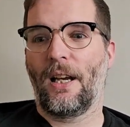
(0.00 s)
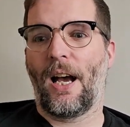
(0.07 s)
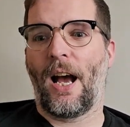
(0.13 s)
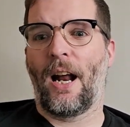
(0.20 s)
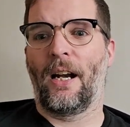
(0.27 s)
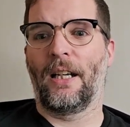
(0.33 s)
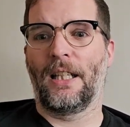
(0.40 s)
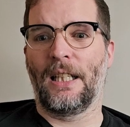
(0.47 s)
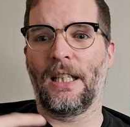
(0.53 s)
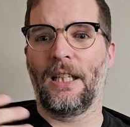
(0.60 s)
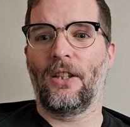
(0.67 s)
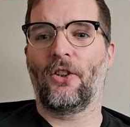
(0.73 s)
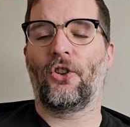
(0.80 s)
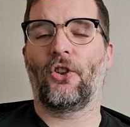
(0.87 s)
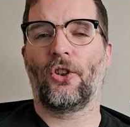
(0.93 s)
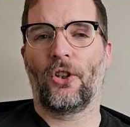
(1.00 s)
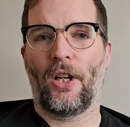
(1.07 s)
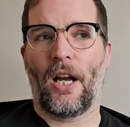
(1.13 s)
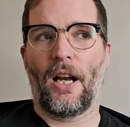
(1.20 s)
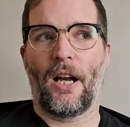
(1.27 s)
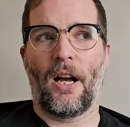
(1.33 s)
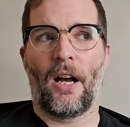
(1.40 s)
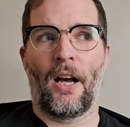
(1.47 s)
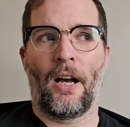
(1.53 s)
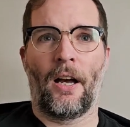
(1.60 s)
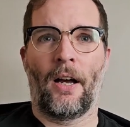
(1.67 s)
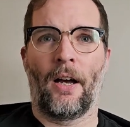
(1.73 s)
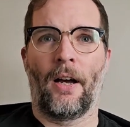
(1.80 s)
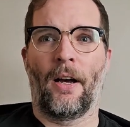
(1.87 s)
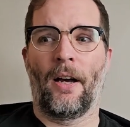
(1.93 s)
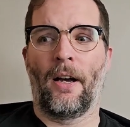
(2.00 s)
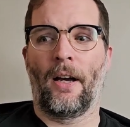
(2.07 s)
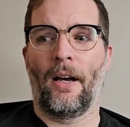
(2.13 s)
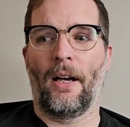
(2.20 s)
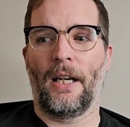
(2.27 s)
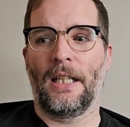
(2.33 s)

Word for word: and each uh,